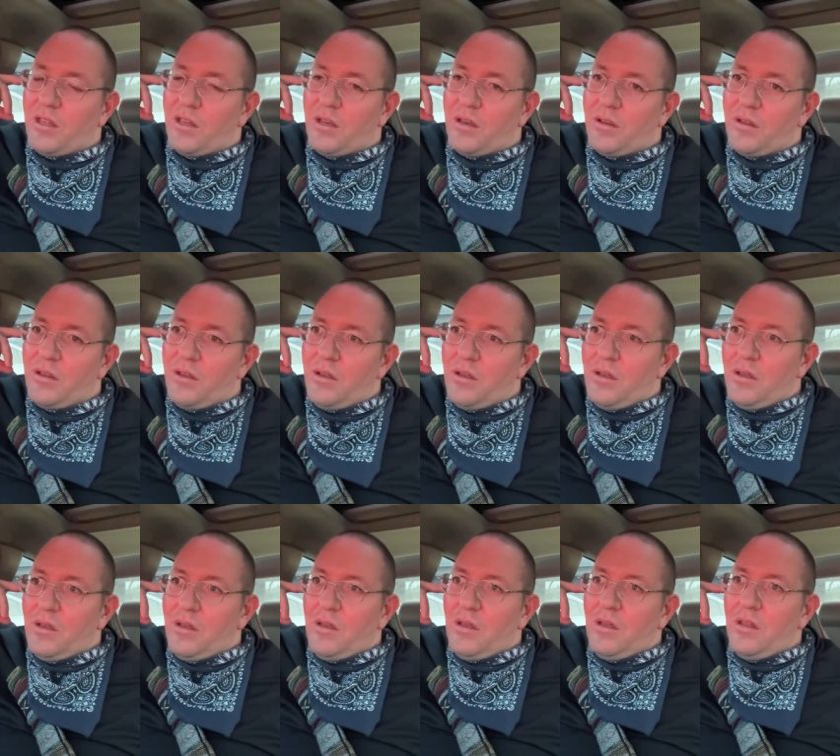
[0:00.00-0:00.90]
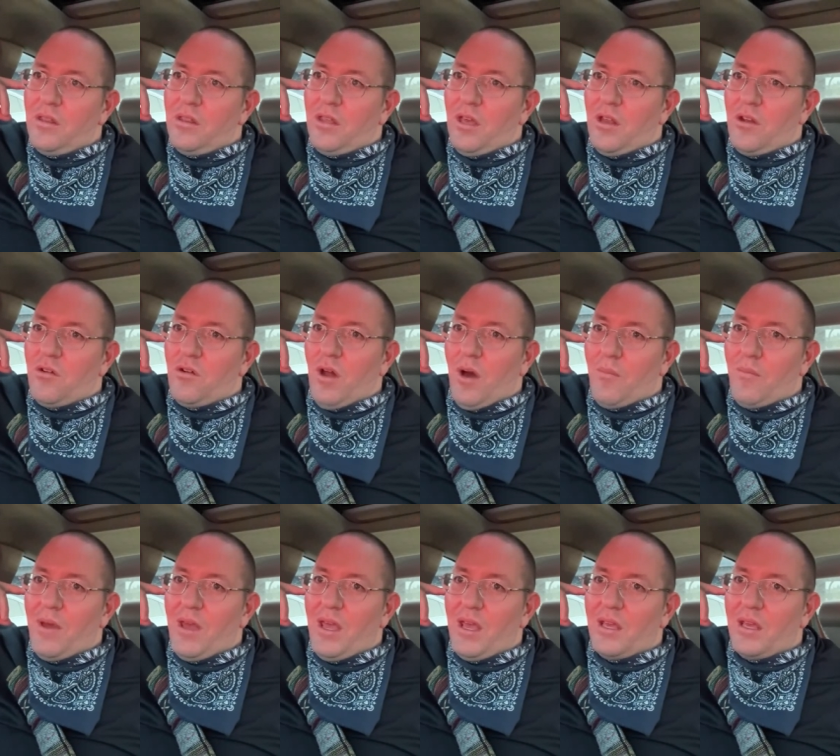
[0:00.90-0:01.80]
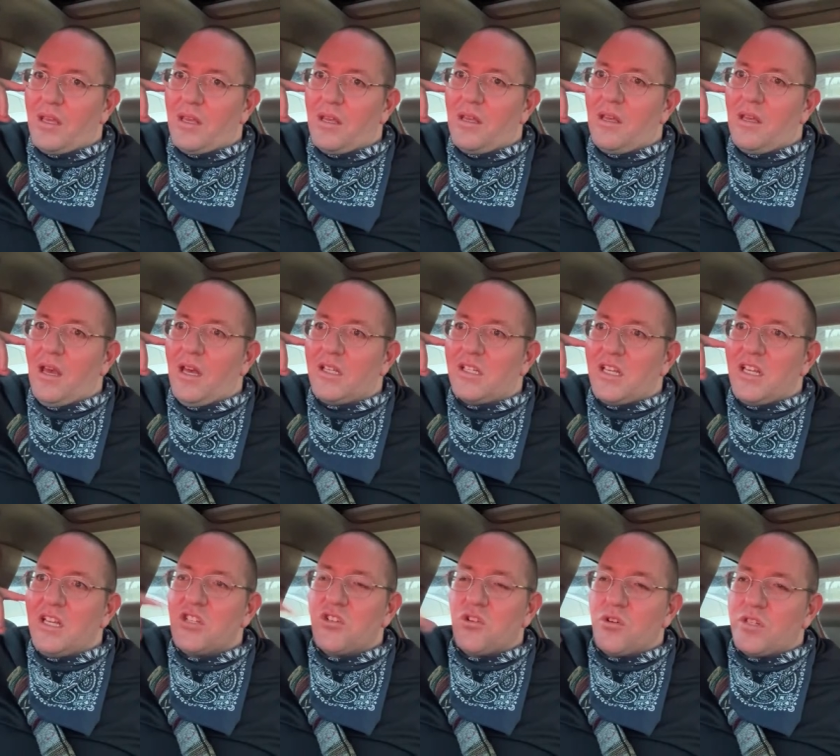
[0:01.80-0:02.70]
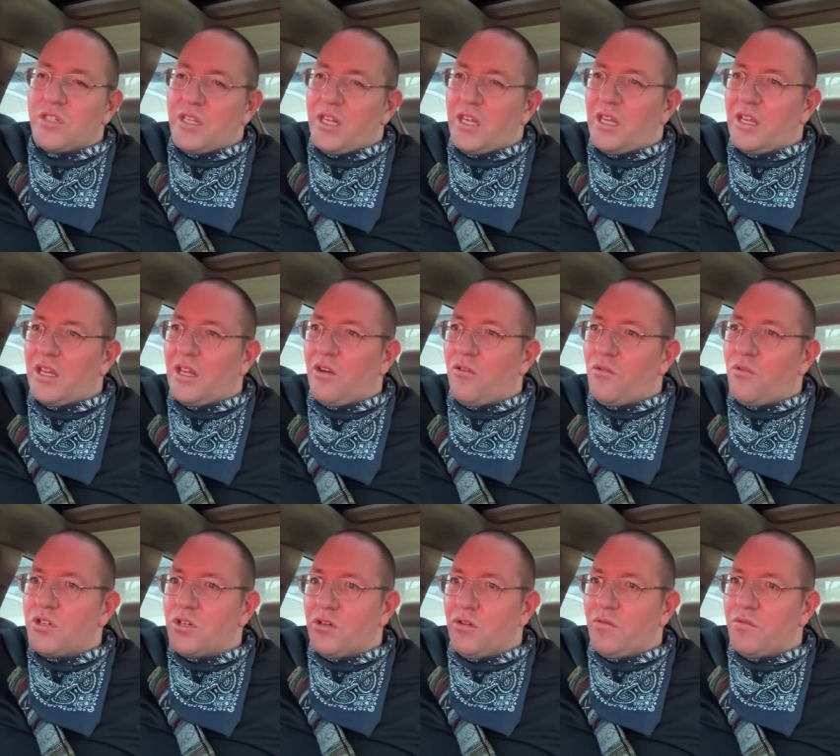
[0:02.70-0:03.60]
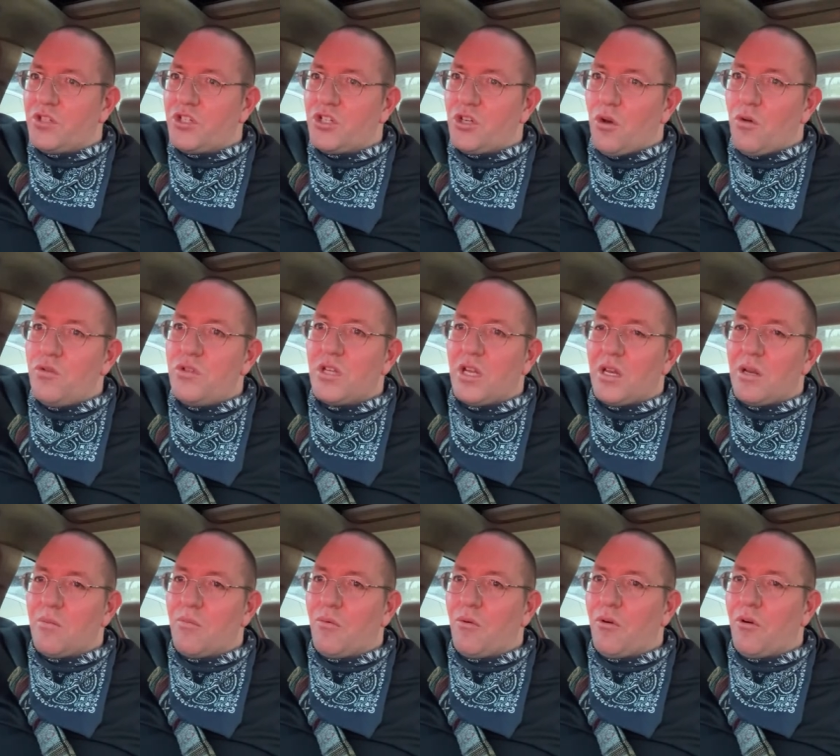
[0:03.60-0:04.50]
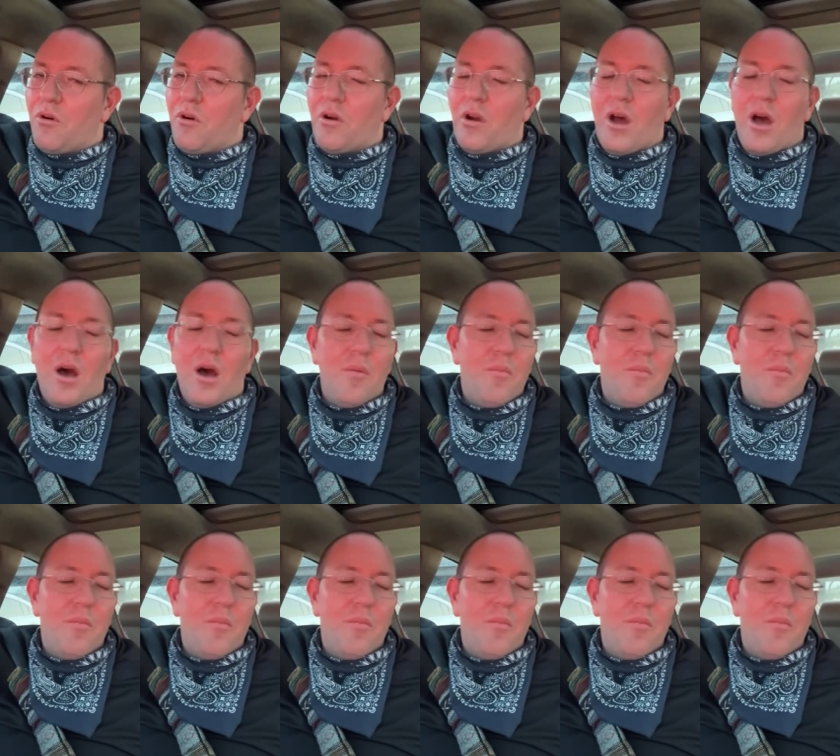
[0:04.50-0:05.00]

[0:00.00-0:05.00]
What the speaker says: That they do not make as interesting and original shows anymore,